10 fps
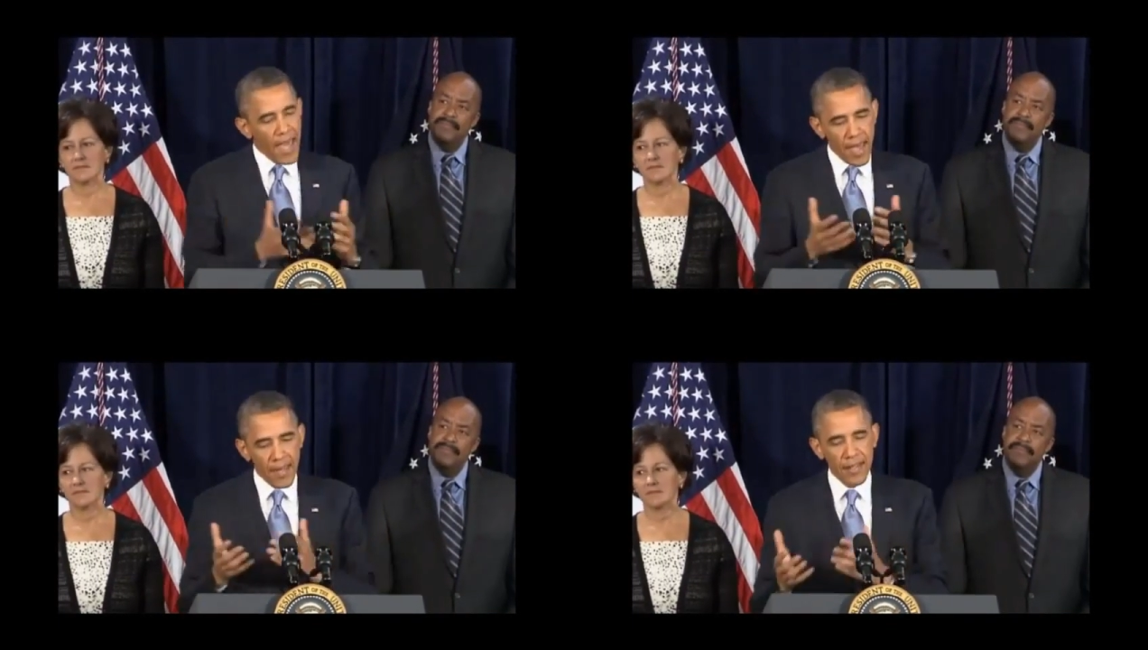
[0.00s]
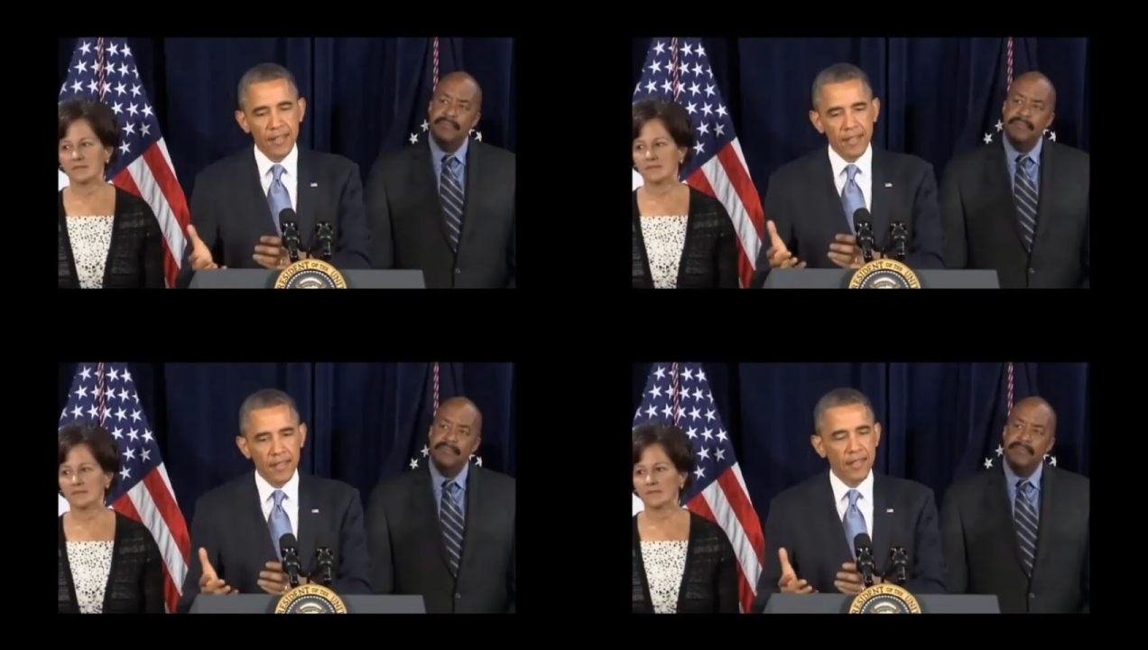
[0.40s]

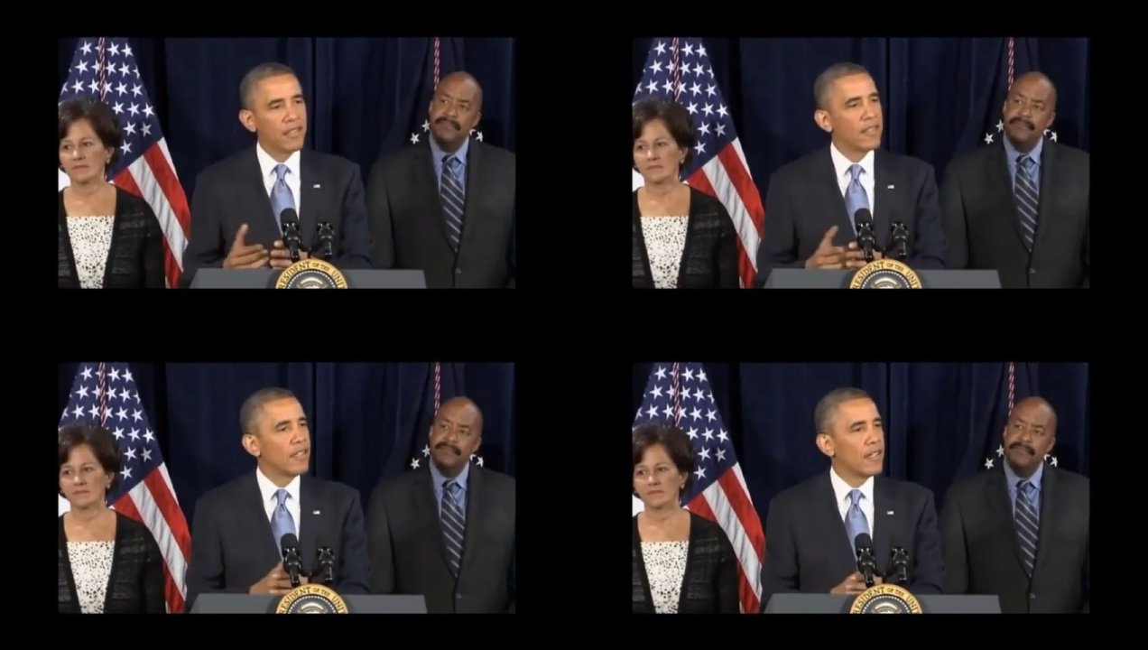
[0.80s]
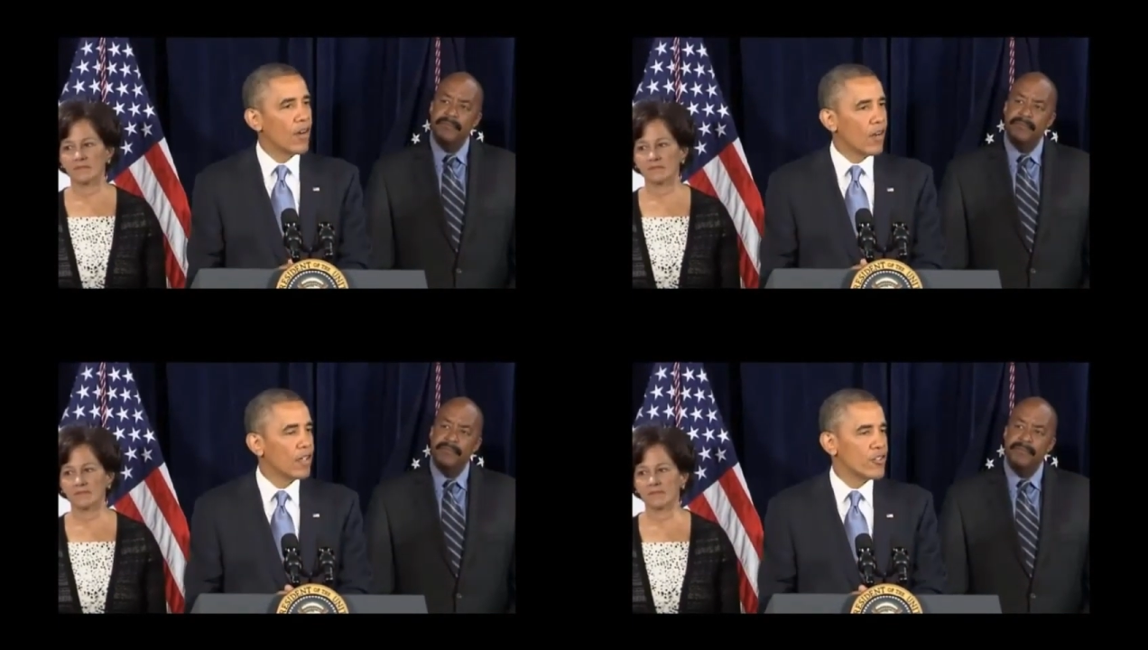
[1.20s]
Speaker 1: and
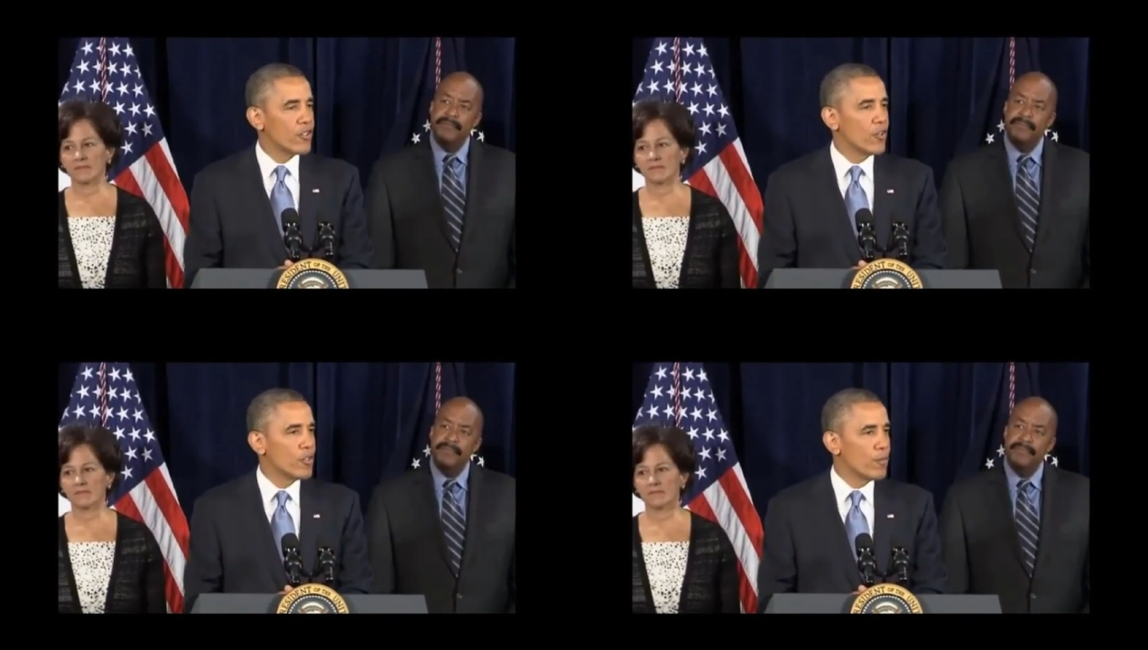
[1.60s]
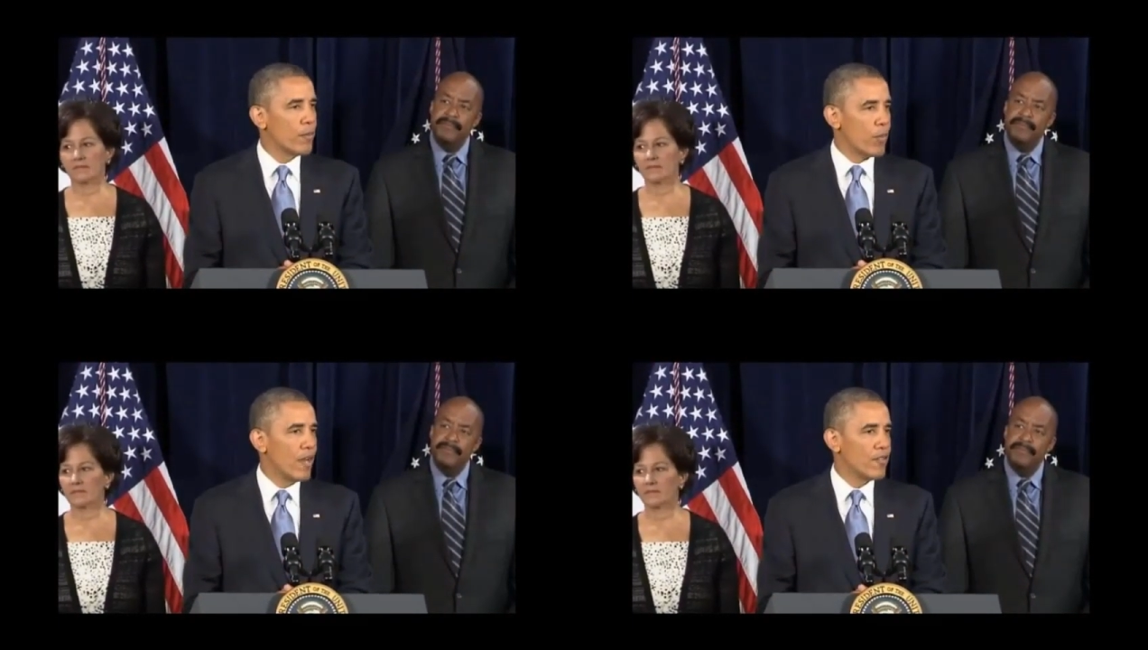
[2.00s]
uh, our concerns
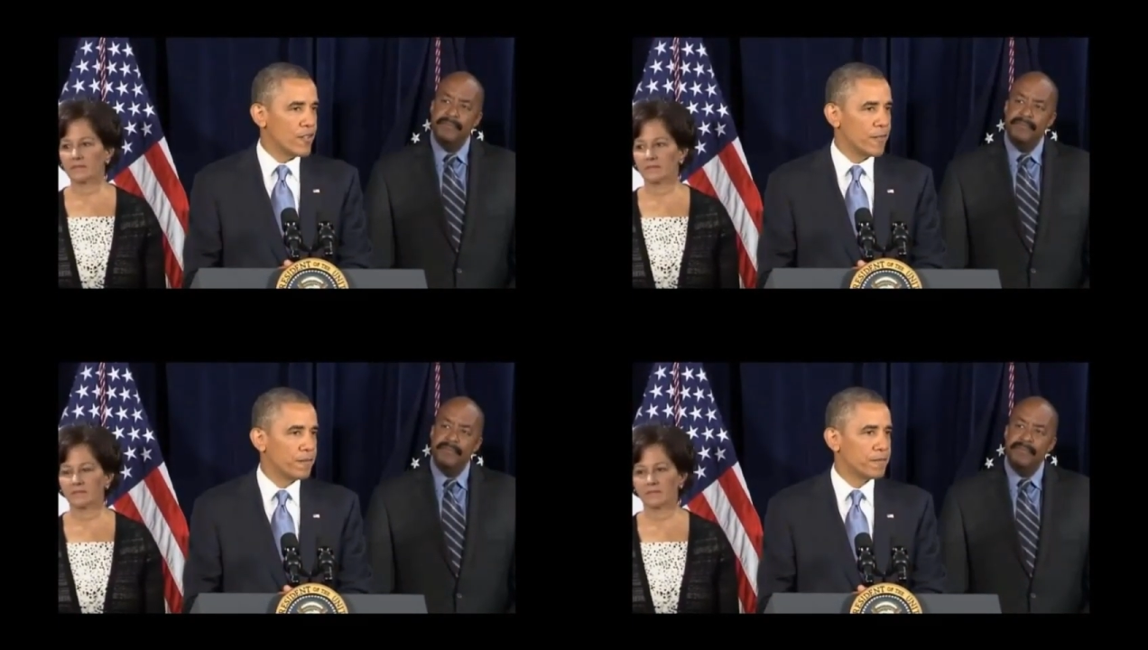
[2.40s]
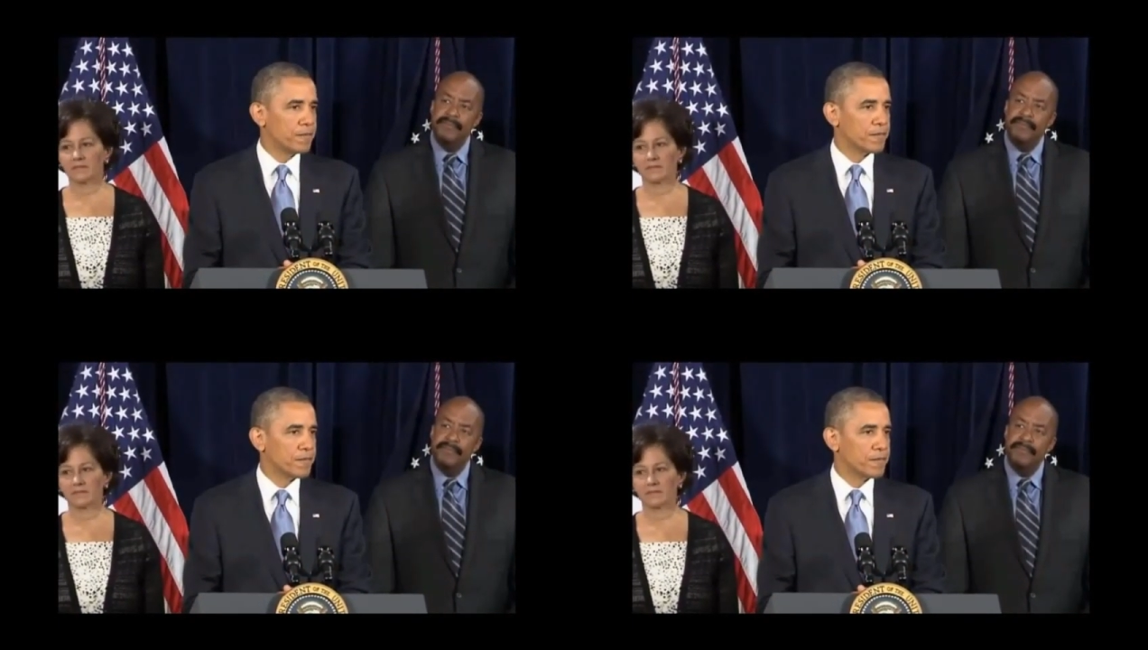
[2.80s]
about privacy.